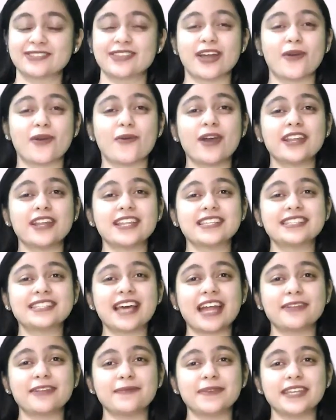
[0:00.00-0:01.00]
So now what does
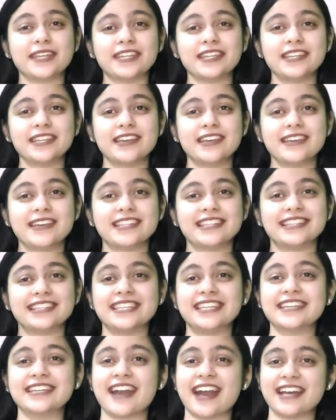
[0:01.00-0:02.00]
that mean?
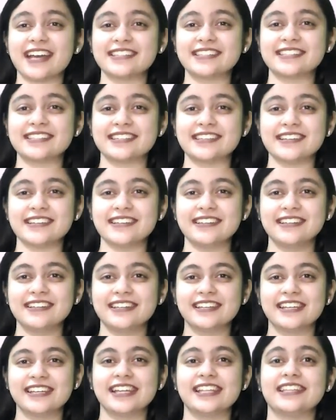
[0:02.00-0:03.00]
Die Katze?
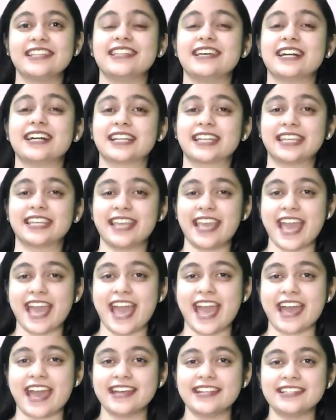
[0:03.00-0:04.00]
The
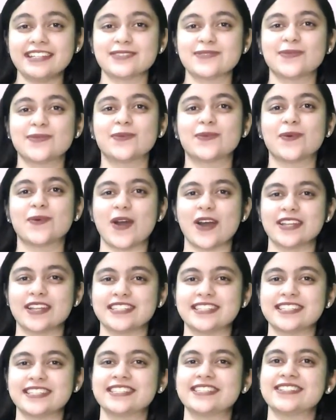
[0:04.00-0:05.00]
cat
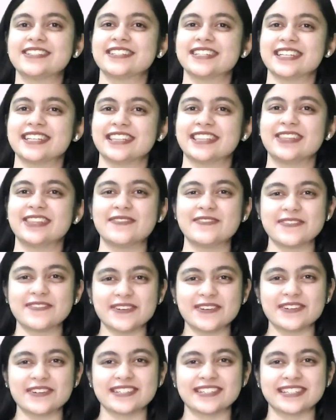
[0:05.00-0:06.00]
wants to eat the
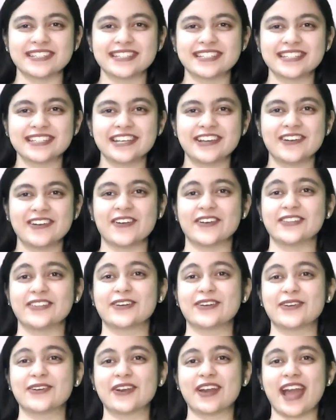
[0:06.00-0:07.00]
food. Or
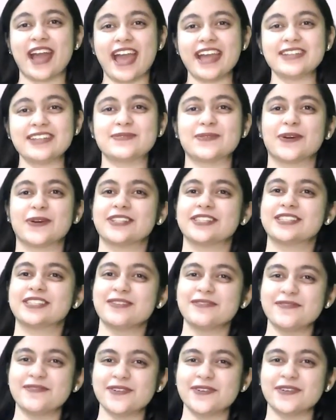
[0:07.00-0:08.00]
the cat wants
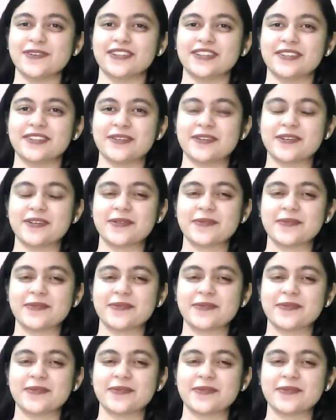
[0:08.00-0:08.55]
the food.